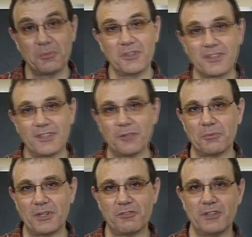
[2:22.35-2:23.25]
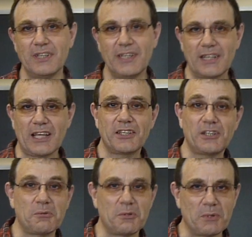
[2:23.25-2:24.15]
work here, we have an
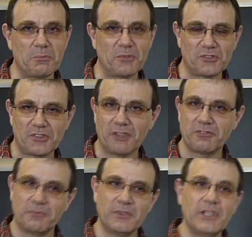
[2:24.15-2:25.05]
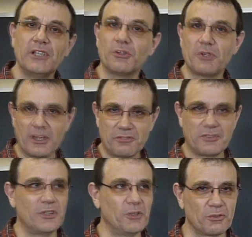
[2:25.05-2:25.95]
academic member of staff looking after
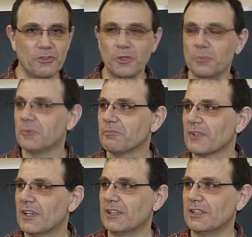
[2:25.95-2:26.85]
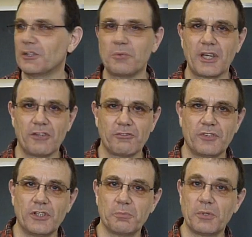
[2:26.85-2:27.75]
the whole group, and then we have
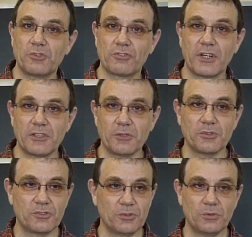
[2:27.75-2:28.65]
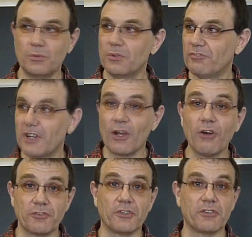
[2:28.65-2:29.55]
postgraduates who very
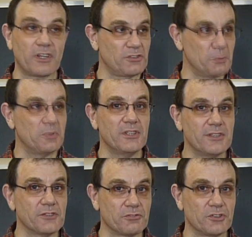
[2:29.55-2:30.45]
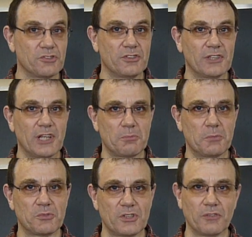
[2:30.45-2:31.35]
often have actually been in the first year lab
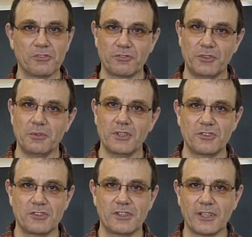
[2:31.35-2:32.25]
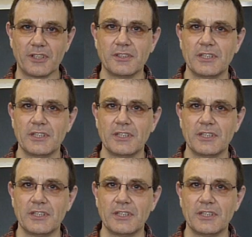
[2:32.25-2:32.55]
themselves a few years earlier,